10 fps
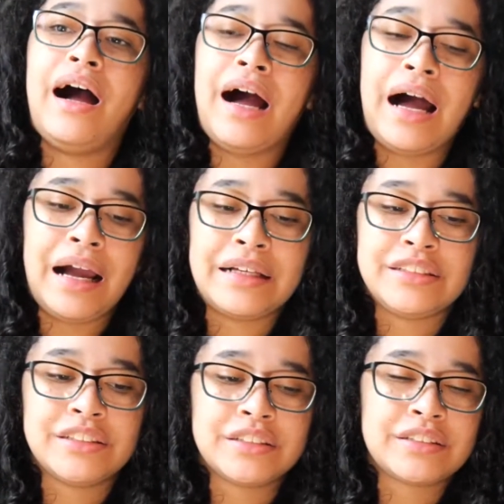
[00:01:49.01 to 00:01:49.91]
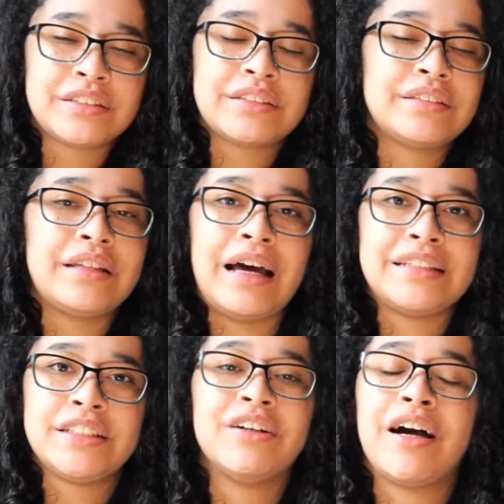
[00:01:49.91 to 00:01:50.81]
I
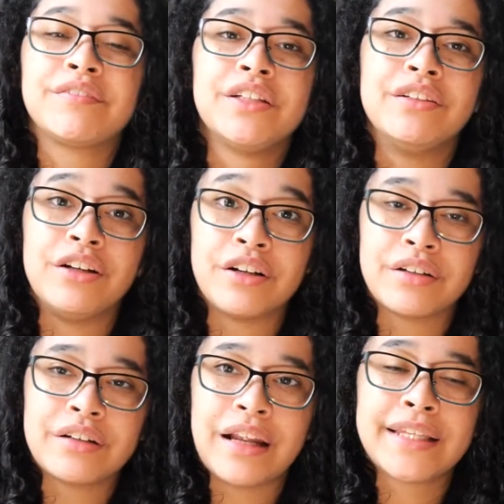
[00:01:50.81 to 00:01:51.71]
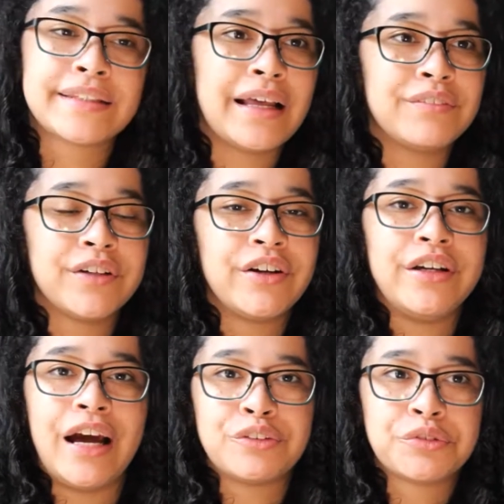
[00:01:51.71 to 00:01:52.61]
still have to learn. That's not very
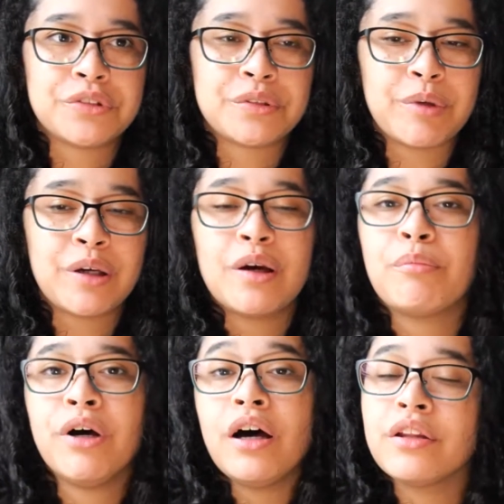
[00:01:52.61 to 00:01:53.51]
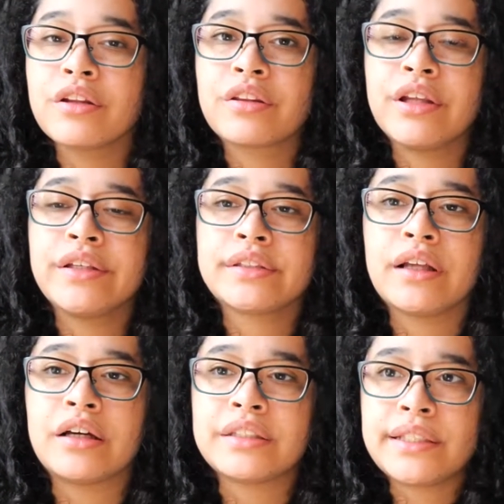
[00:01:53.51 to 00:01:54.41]
natural to me. But other things
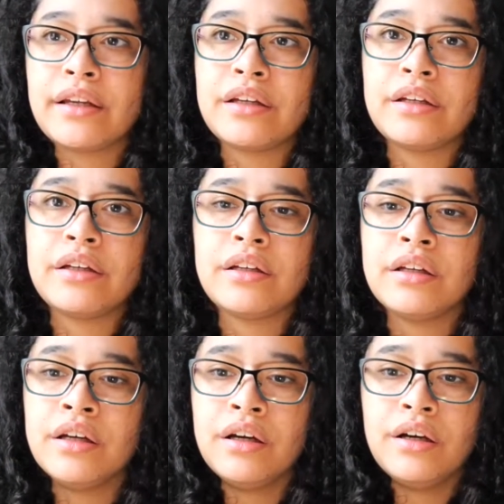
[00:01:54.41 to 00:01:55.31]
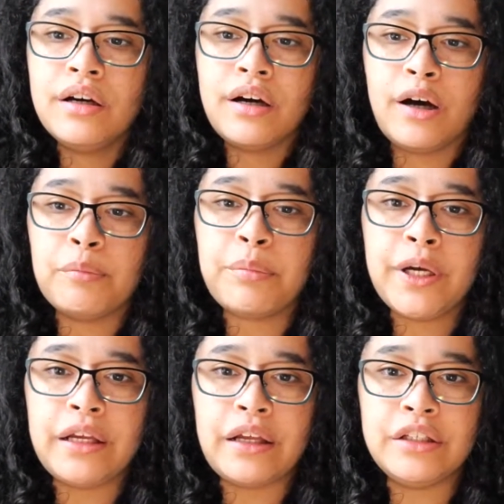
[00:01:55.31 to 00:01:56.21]
like setting up
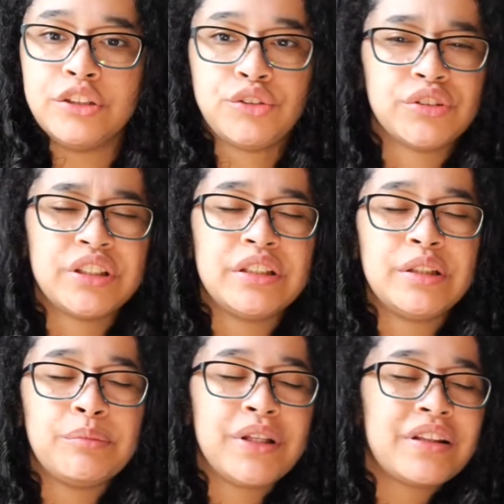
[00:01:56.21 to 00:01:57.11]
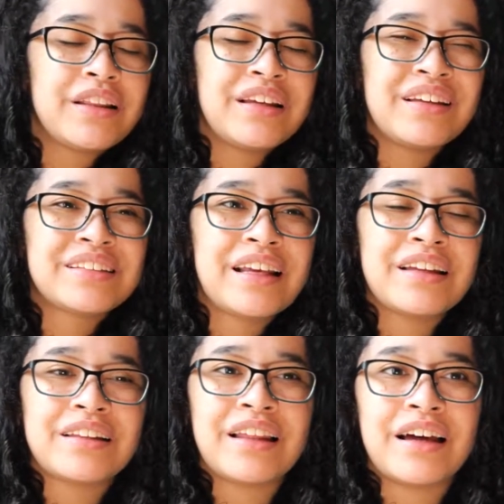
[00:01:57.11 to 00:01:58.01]
a stream and things
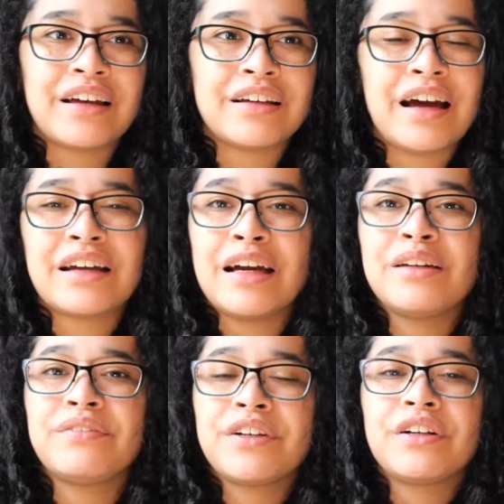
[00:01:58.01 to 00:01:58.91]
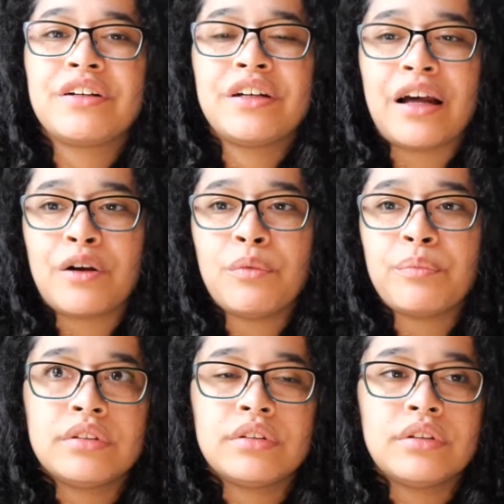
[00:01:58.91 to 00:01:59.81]
like that, I kind of figured it out.
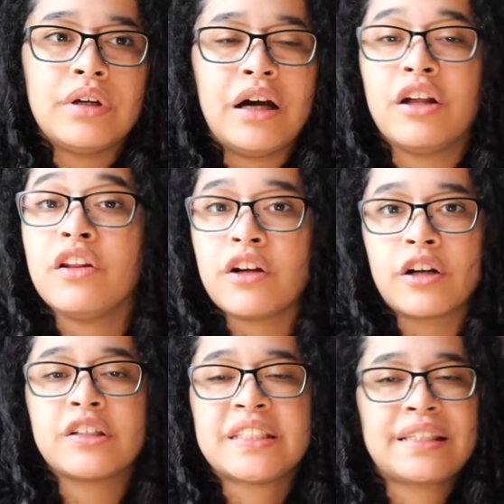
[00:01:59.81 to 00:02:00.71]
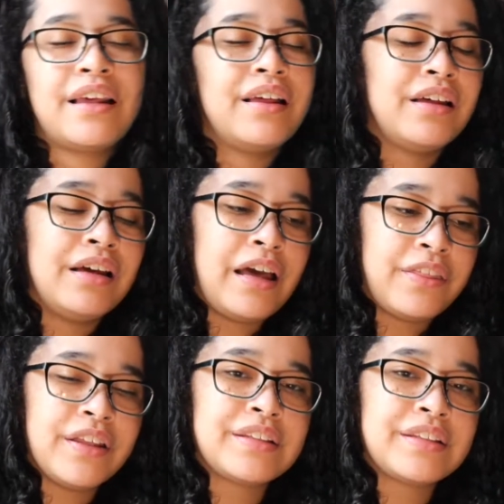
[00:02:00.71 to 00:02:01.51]
Alerts and things